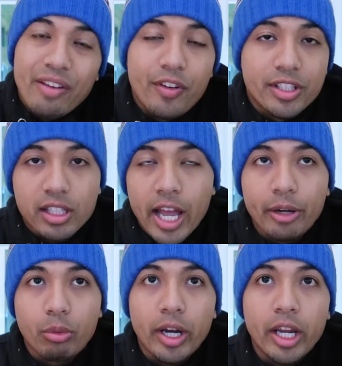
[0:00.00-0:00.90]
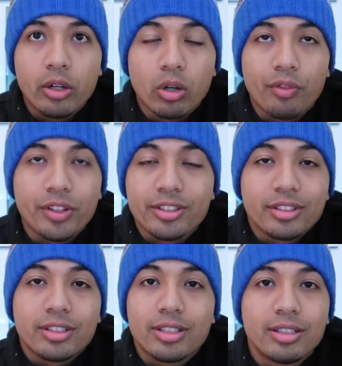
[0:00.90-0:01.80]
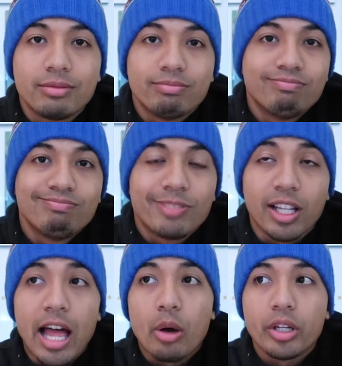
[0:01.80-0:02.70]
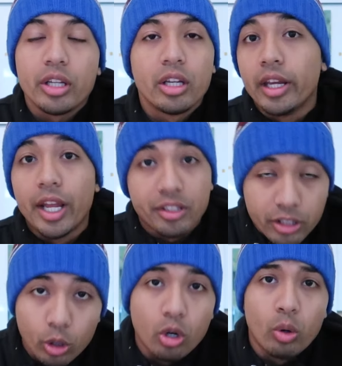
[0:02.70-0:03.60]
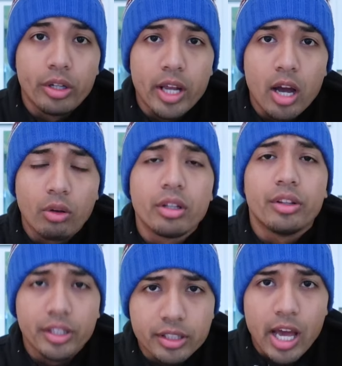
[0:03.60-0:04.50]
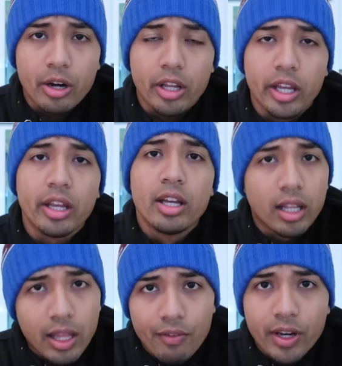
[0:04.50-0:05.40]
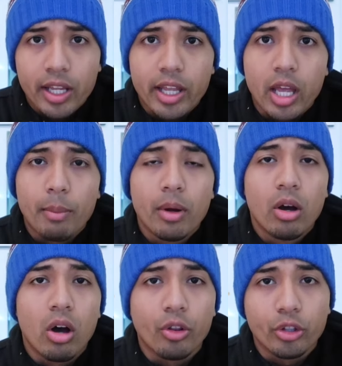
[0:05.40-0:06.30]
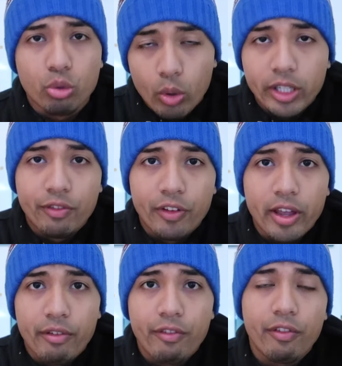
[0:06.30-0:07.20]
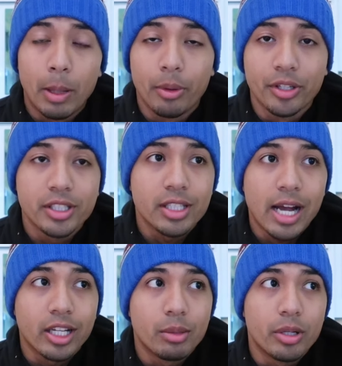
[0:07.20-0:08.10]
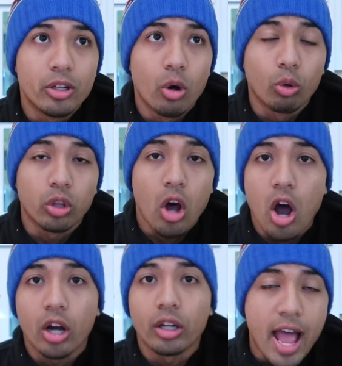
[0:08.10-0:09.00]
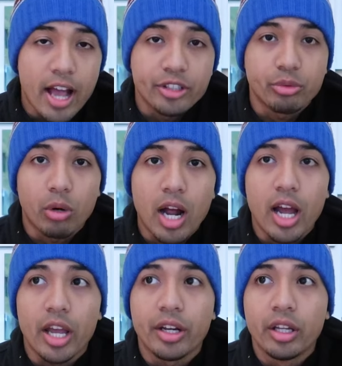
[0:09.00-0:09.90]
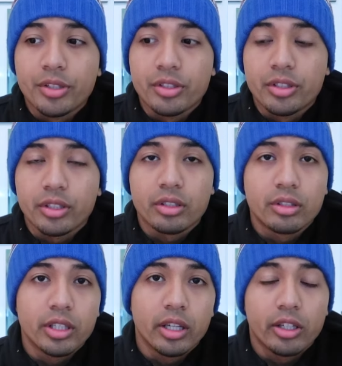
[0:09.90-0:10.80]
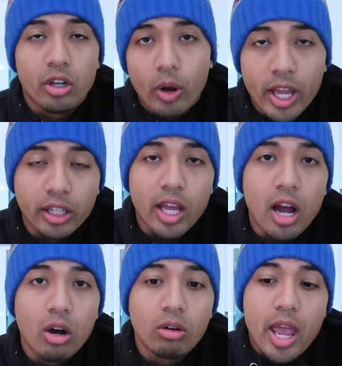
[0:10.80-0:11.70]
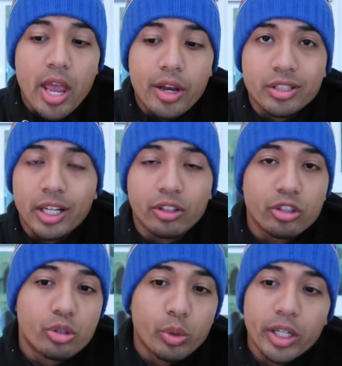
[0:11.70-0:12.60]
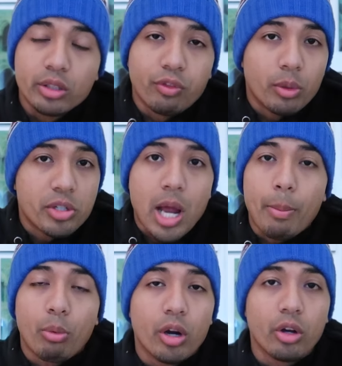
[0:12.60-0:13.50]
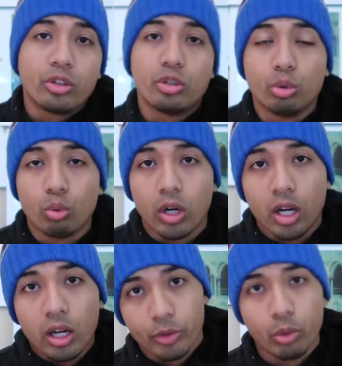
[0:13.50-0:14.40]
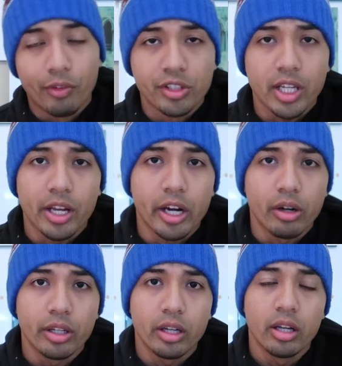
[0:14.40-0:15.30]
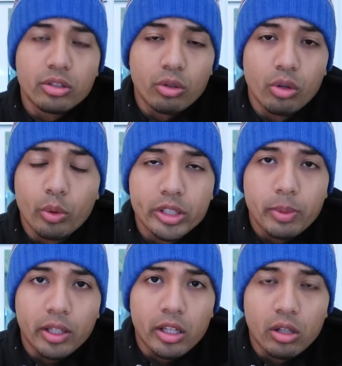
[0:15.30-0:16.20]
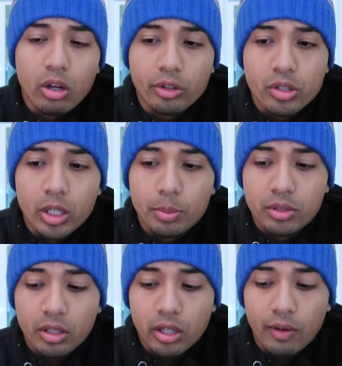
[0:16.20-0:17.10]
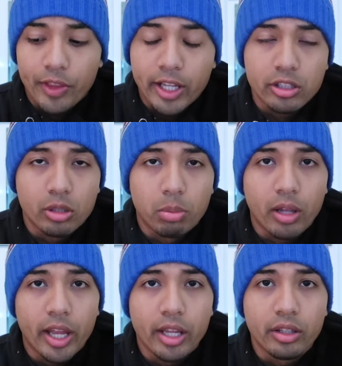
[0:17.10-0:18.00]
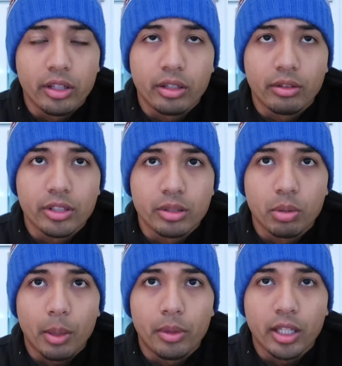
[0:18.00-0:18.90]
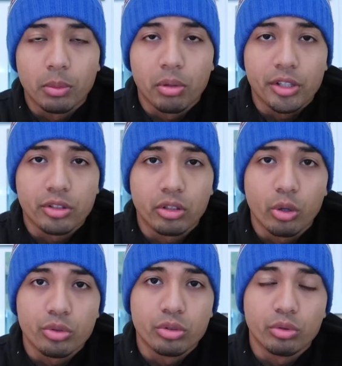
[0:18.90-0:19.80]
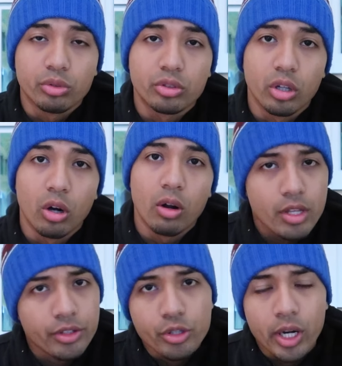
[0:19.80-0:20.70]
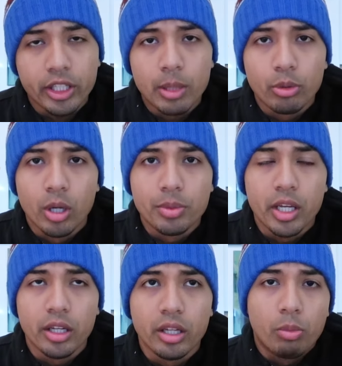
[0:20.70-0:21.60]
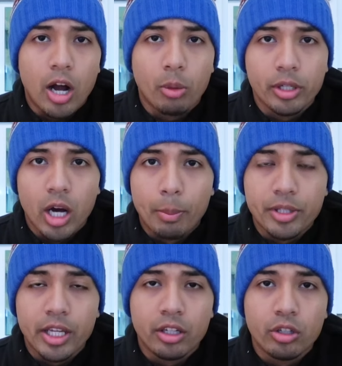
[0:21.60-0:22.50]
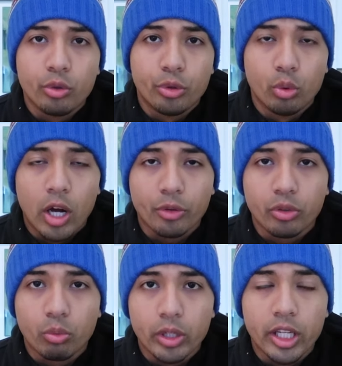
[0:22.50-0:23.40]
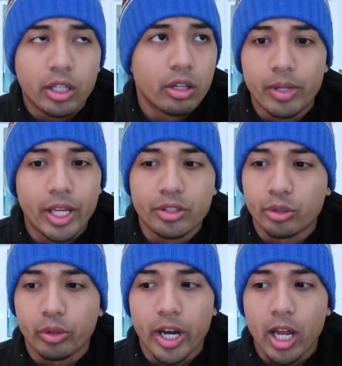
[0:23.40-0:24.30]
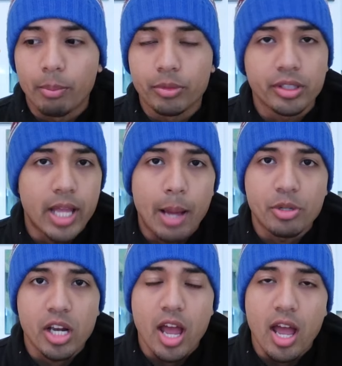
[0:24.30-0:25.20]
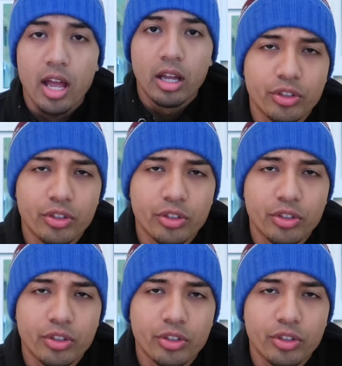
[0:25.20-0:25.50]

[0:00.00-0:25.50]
If it's light rain or if it's just cloudy, it's still going down this Saturday, 11 a.m. on the 25th. Remember, this is not gonna be no long ass ride. This is just to, you know, hang out and take the streets from Chaparral to the Riverside area. So don't expect any long trips. If that's your plan, then this is probably not the place to go to. So just trying to keep you updated. I'll be updating you throughout the week, Instagram, Snapchat.